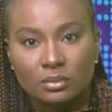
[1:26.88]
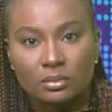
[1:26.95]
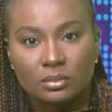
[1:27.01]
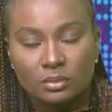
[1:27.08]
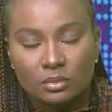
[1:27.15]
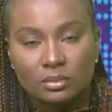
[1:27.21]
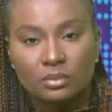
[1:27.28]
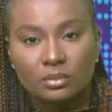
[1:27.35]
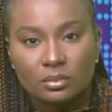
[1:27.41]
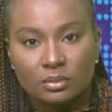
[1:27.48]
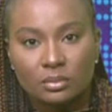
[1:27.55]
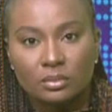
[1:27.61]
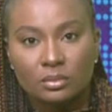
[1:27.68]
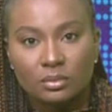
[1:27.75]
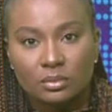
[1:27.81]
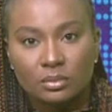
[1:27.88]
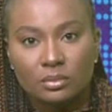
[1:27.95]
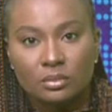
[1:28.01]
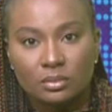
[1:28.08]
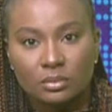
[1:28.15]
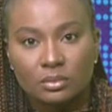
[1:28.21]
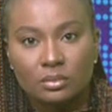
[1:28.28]

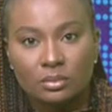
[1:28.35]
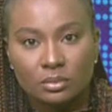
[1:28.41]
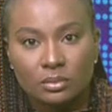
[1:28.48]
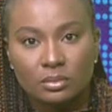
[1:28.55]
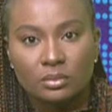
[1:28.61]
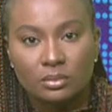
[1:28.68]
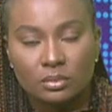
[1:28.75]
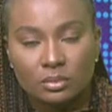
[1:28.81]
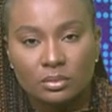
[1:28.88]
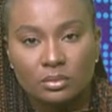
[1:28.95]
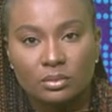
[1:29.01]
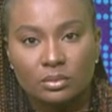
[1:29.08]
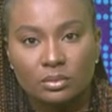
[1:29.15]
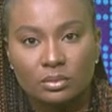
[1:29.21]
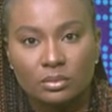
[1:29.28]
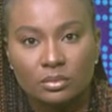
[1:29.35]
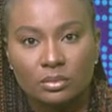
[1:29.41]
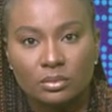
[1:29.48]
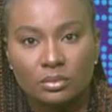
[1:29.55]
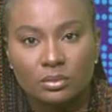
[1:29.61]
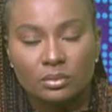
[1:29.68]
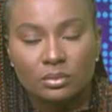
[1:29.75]

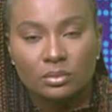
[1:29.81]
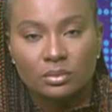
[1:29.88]
[no speech]